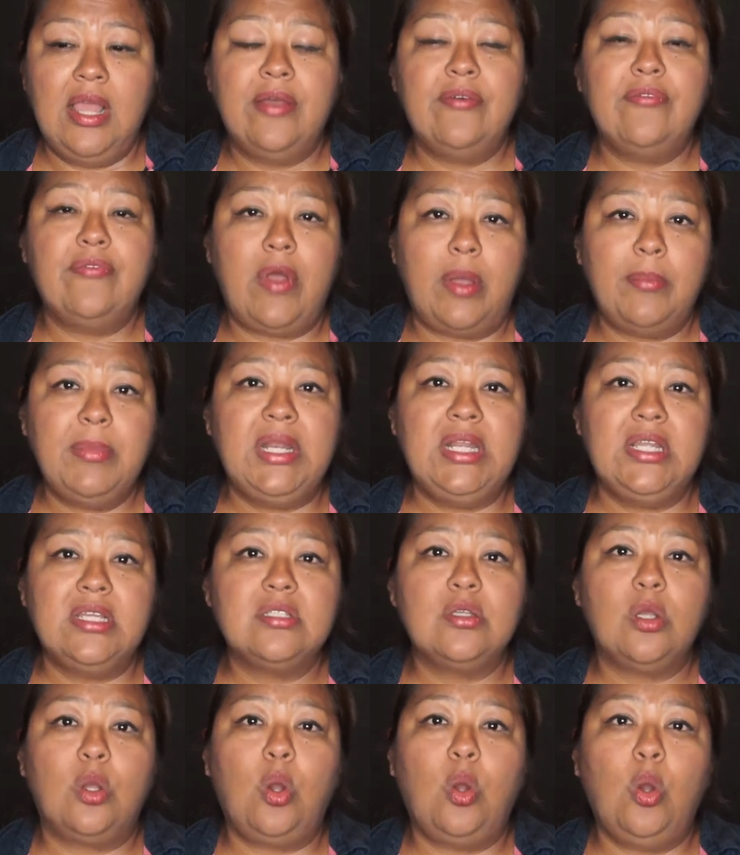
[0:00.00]

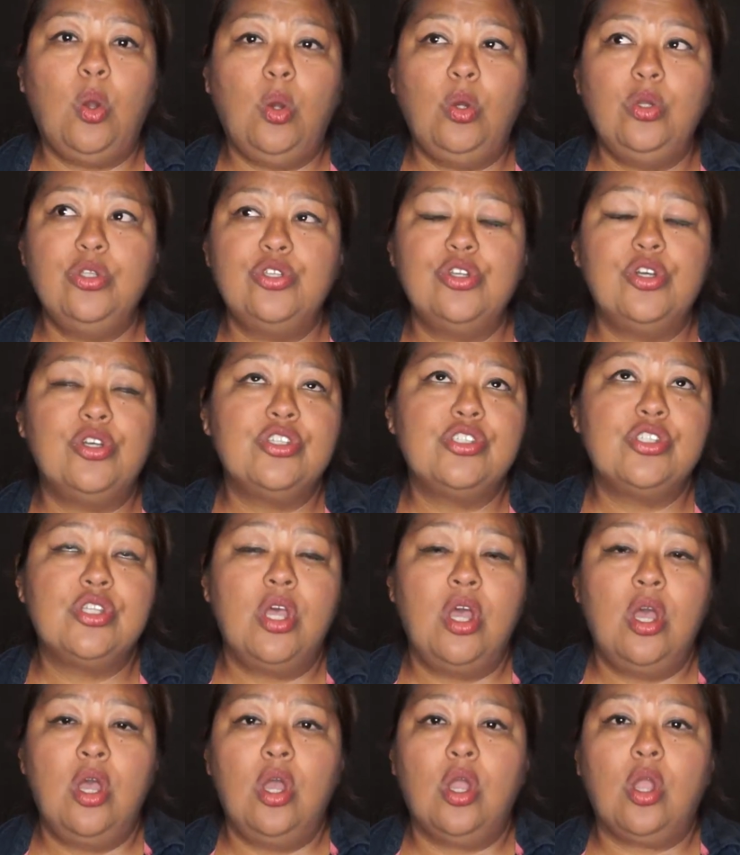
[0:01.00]
families who just
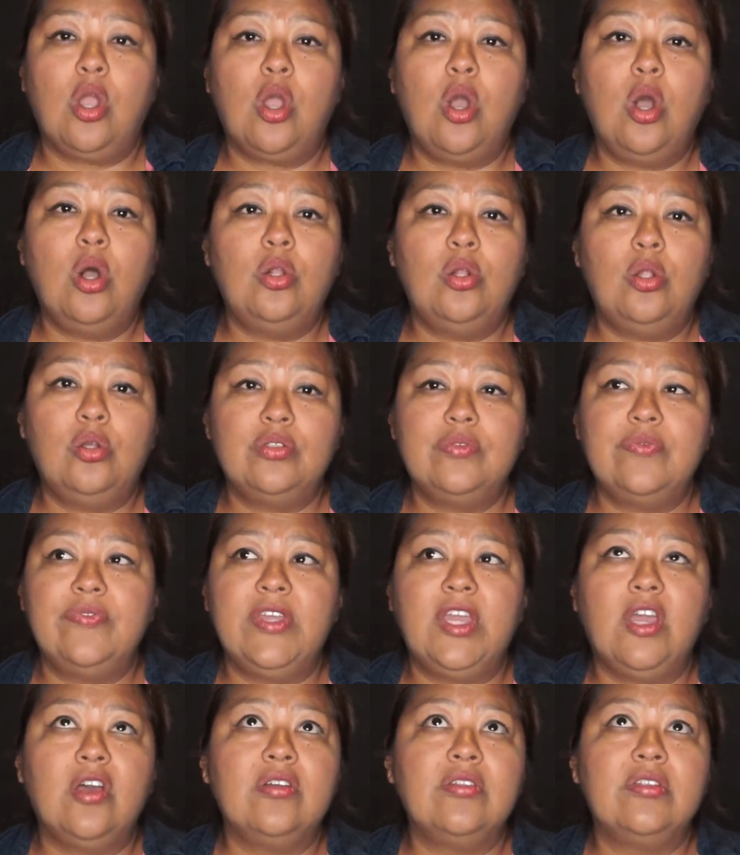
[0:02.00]
call us
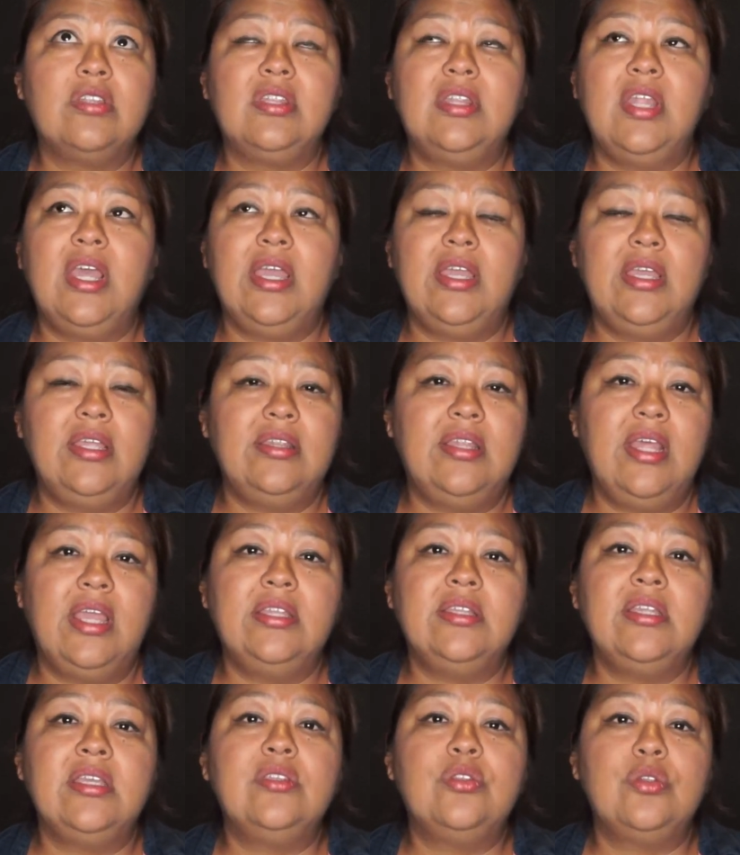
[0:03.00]
because they
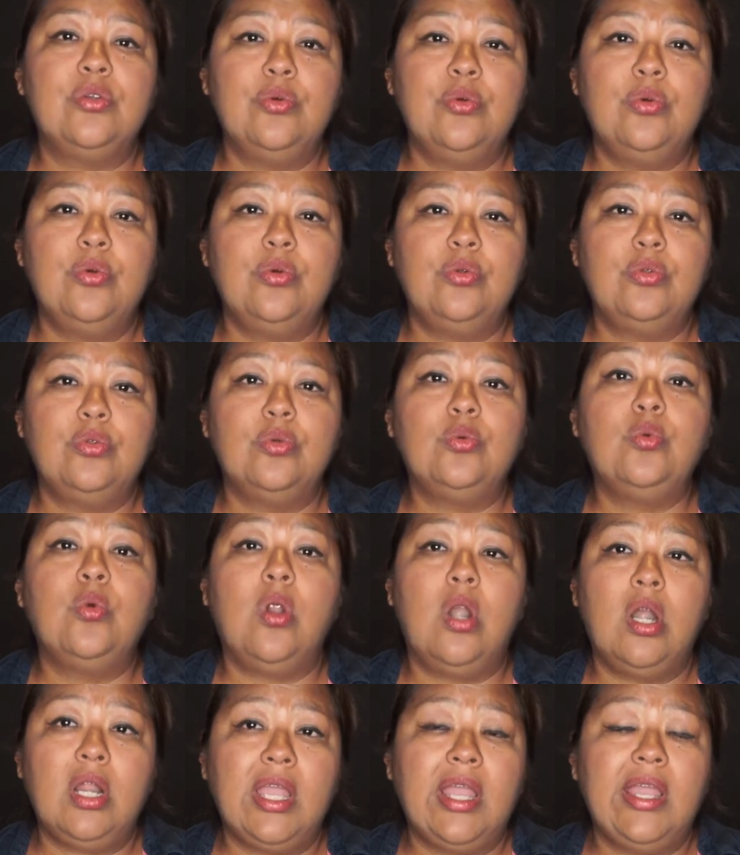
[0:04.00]
need to
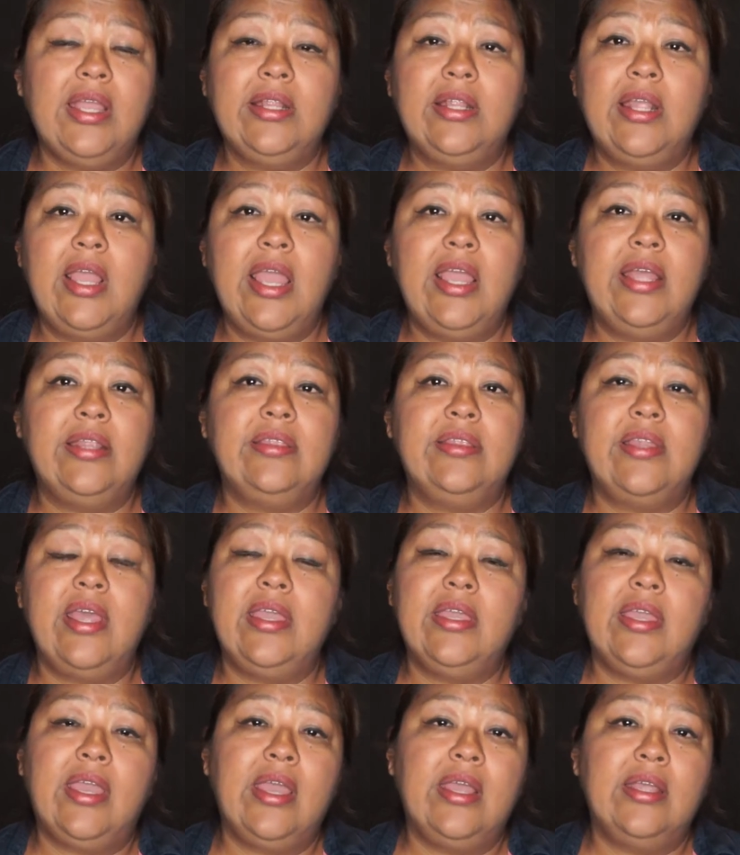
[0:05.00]
work, and
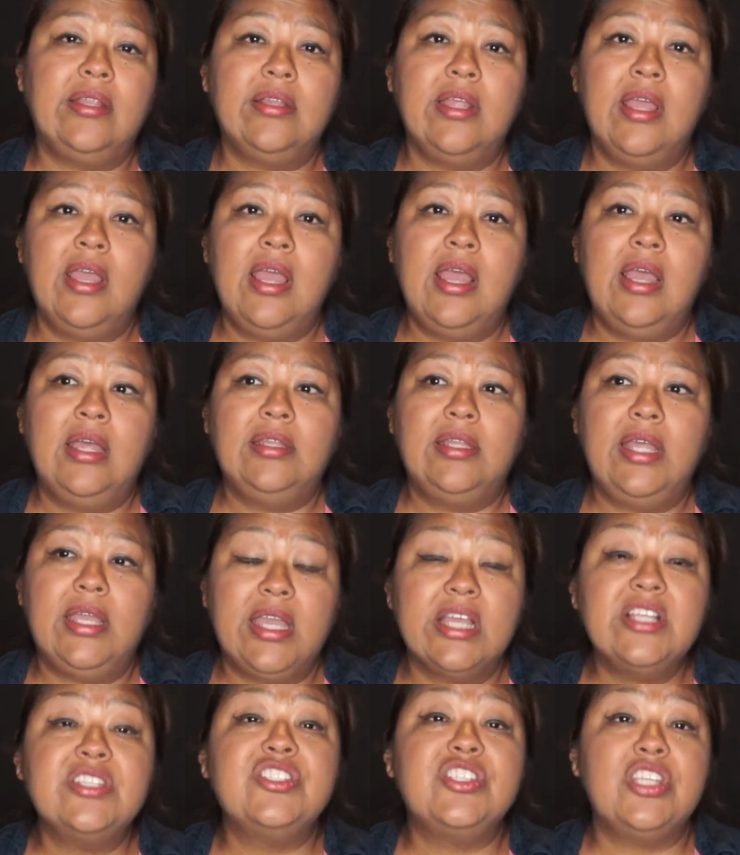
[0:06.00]
they can
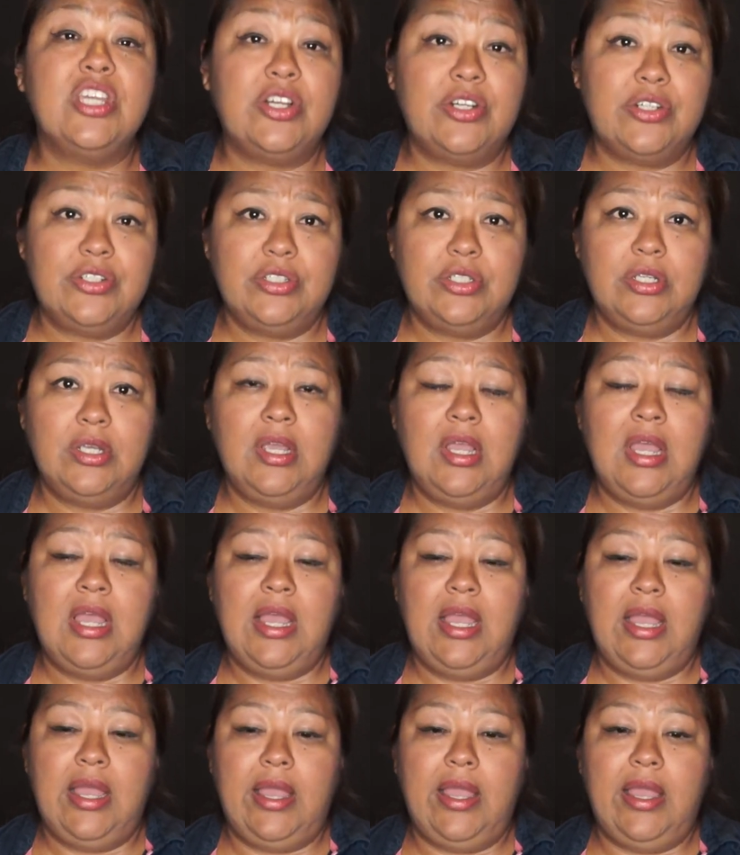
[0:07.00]
search.
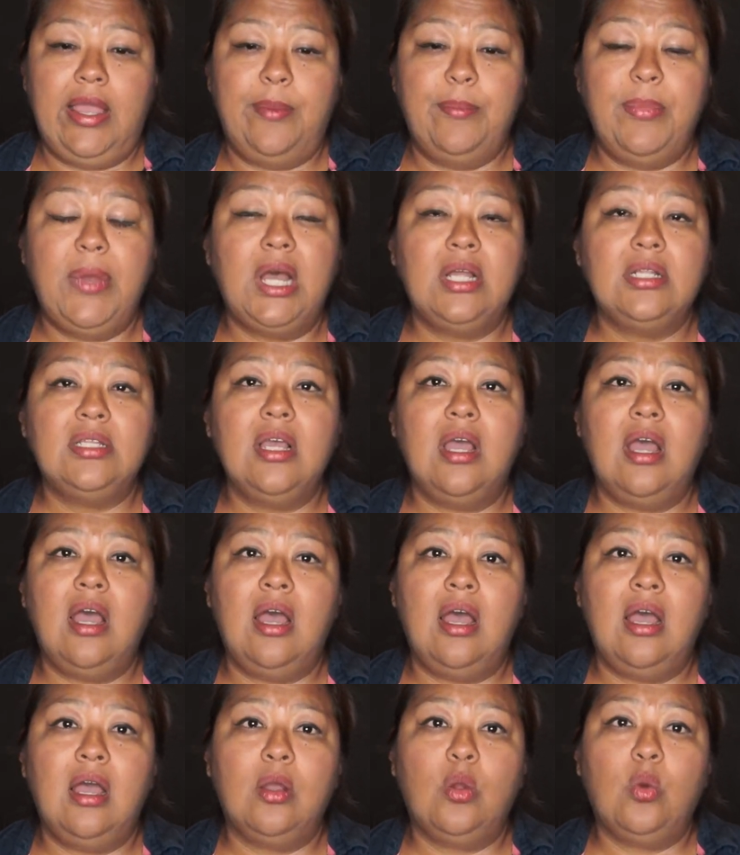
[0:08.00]
But
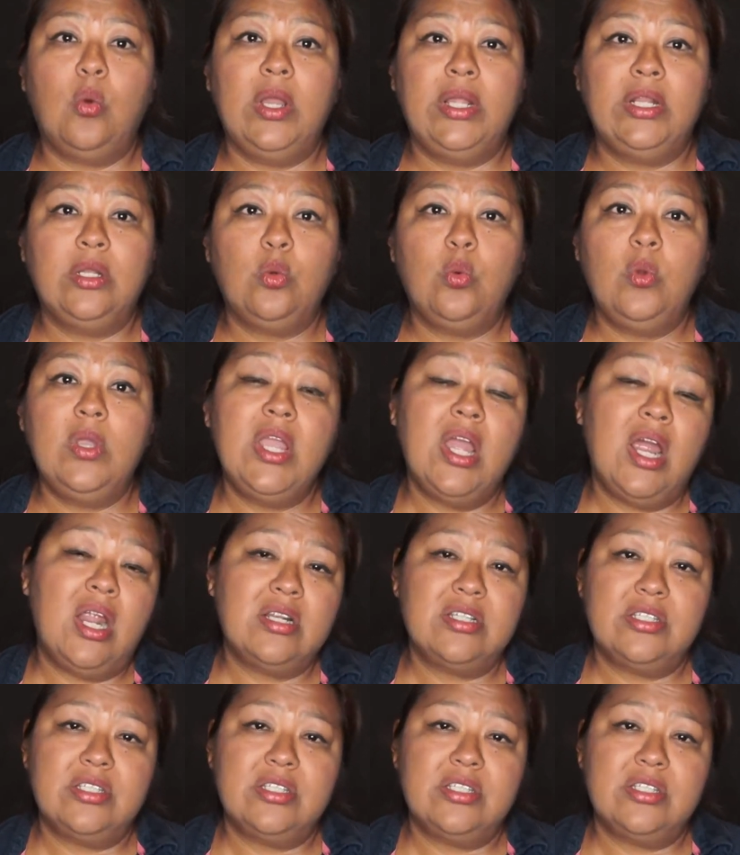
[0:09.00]
when we are